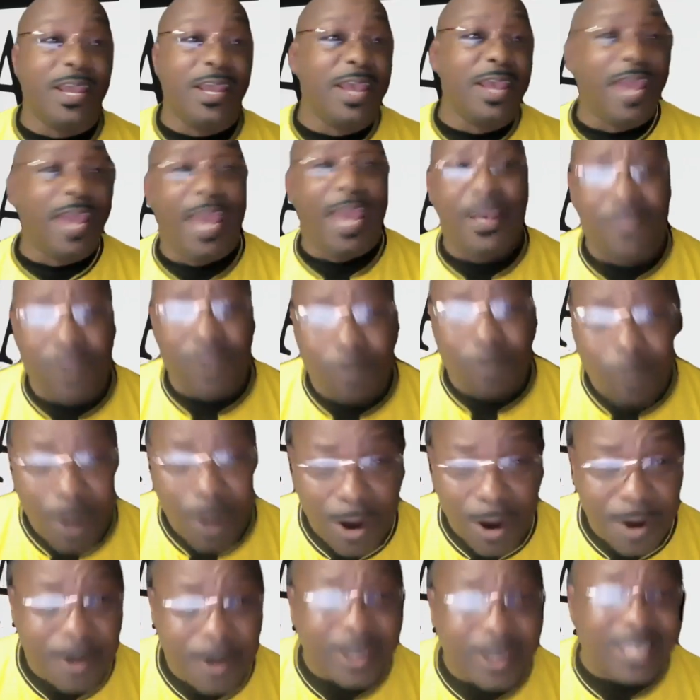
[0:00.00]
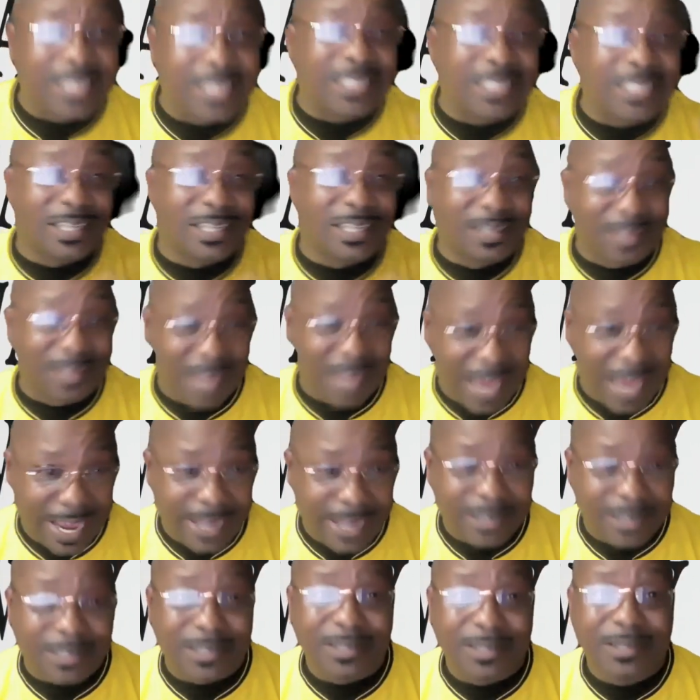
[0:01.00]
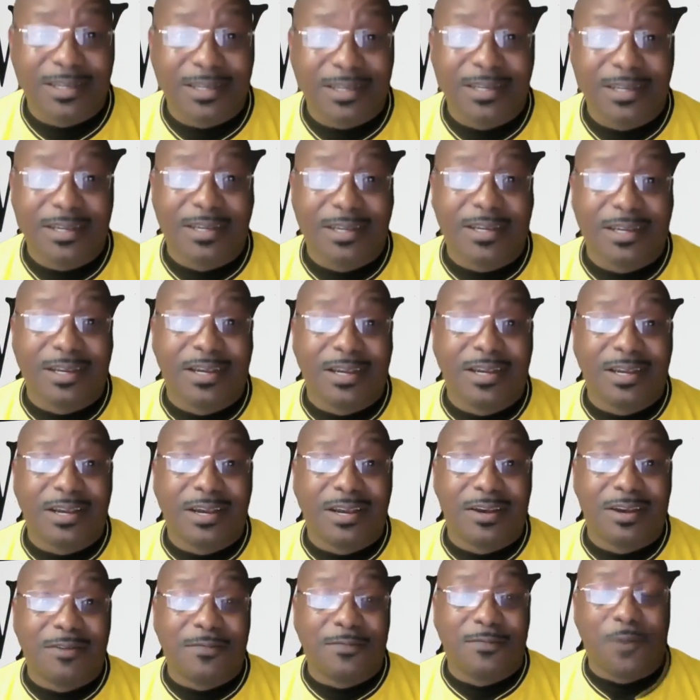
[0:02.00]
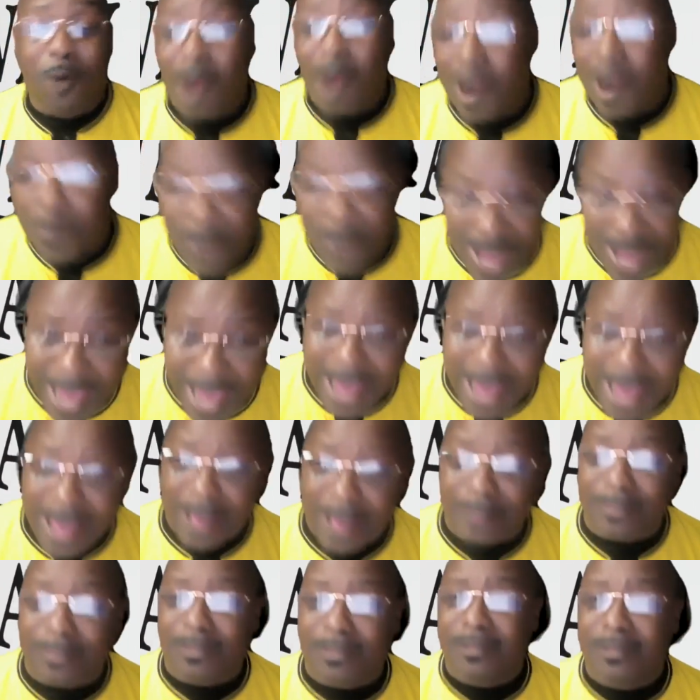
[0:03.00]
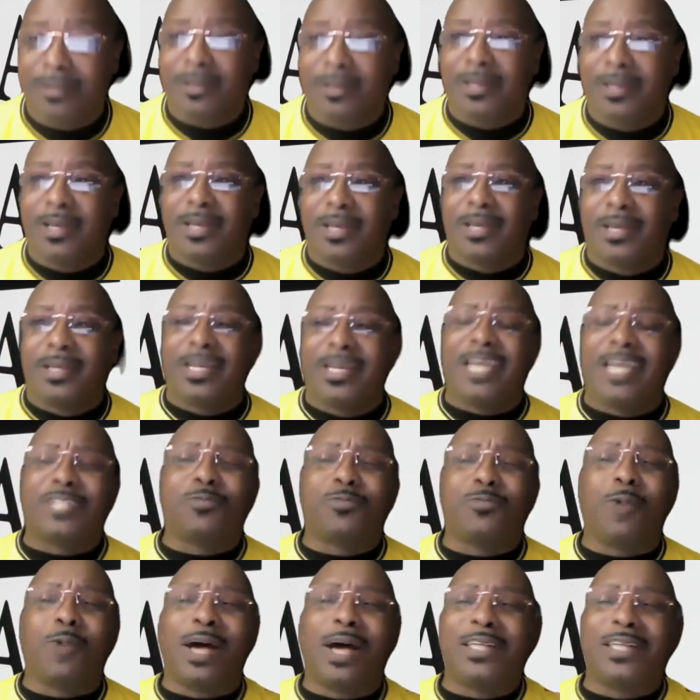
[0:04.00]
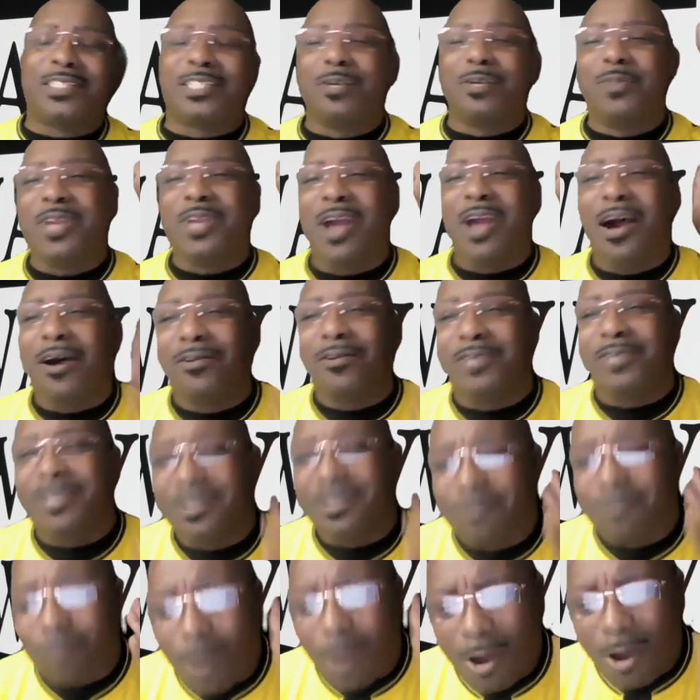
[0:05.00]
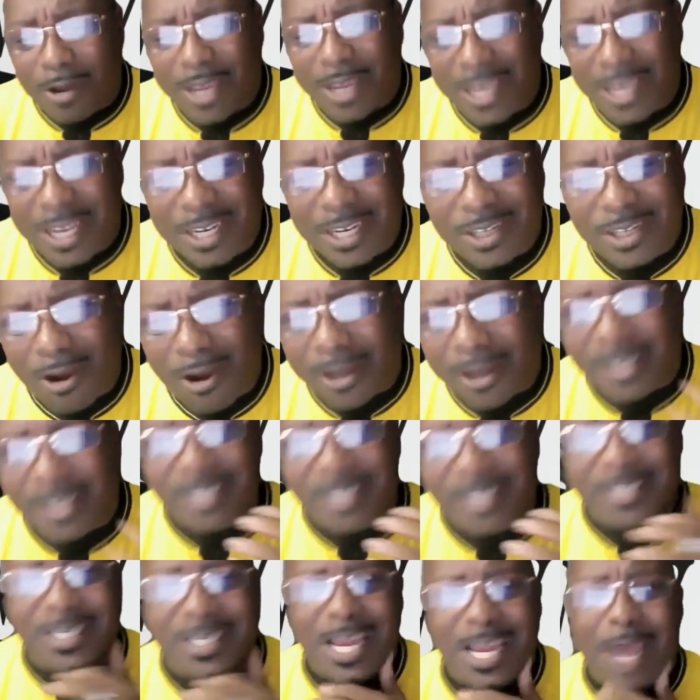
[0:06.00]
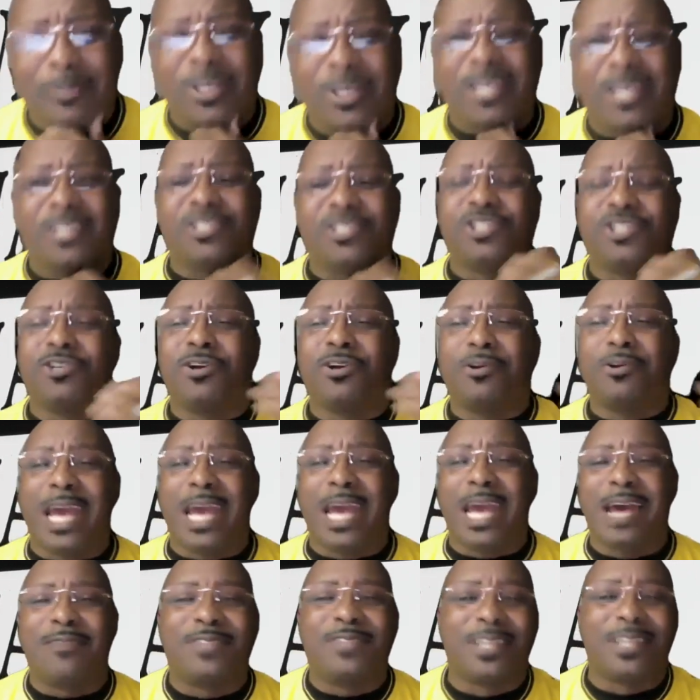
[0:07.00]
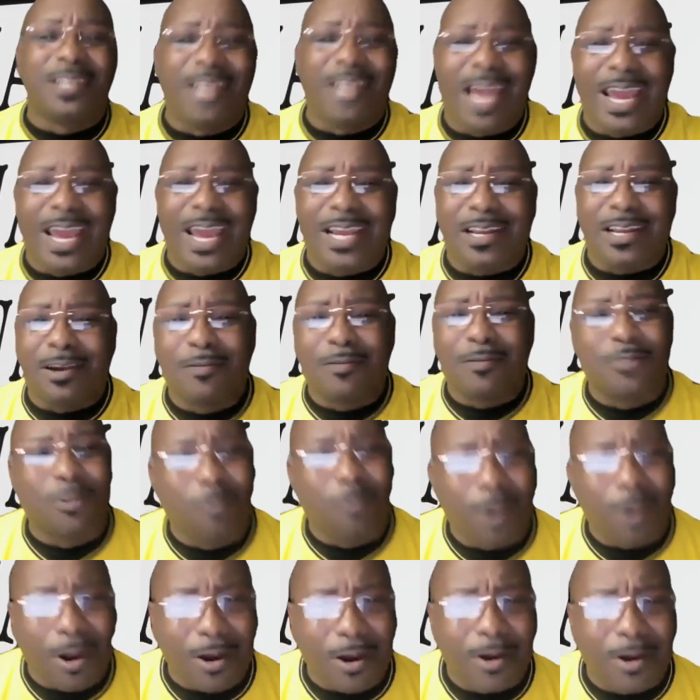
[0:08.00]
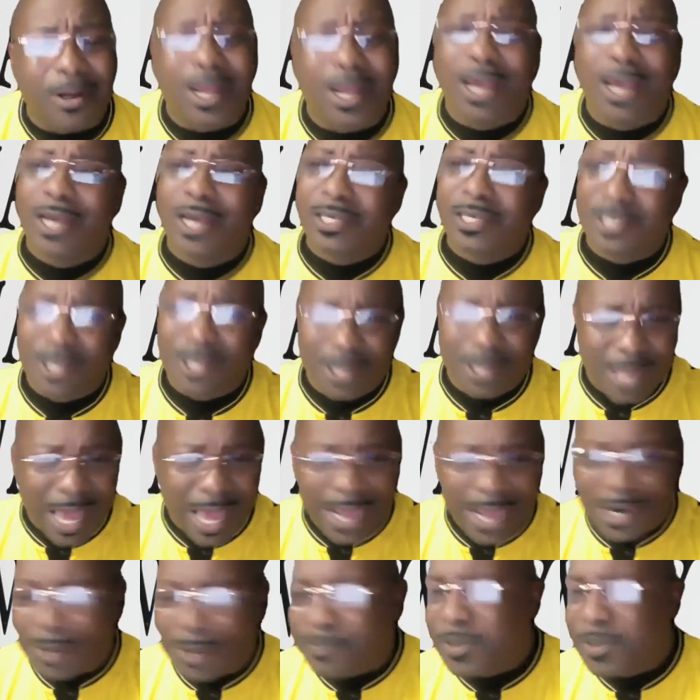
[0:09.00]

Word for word: and the word is a light for our path. That's why some of y'all walking in darkness now, because you don't have the light of the word to light up